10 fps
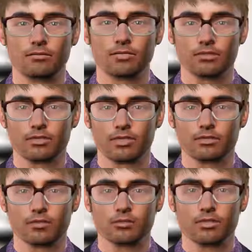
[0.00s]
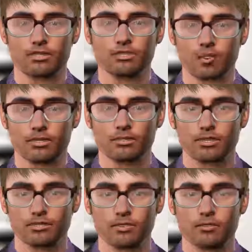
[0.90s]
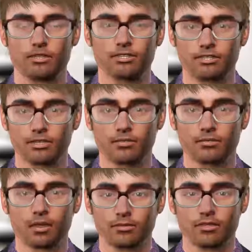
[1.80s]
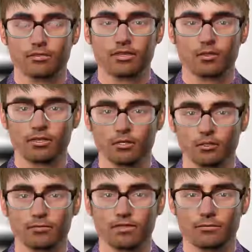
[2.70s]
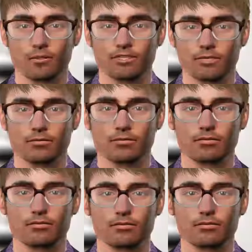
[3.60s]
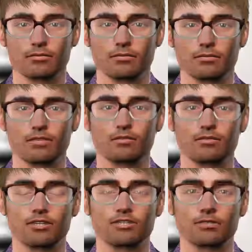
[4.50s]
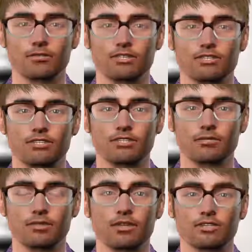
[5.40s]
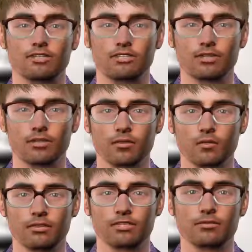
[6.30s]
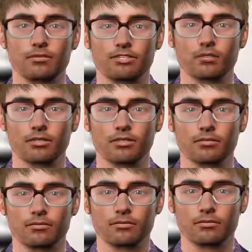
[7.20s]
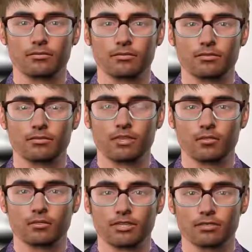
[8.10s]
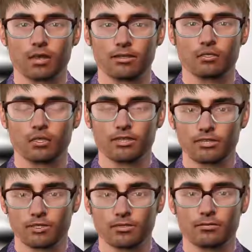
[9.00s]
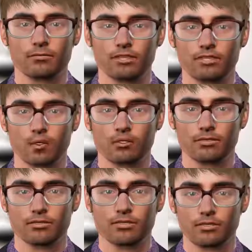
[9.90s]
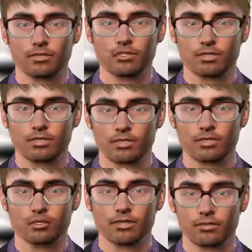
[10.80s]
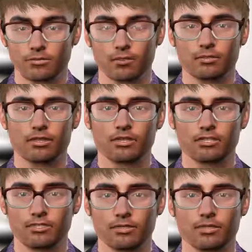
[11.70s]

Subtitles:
According to the hadith of the Prophet, peace be upon him, narrated by Muslim, when a person dies, all the deeds end except three: a continuing charity, beneficial knowledge, and a child who prays for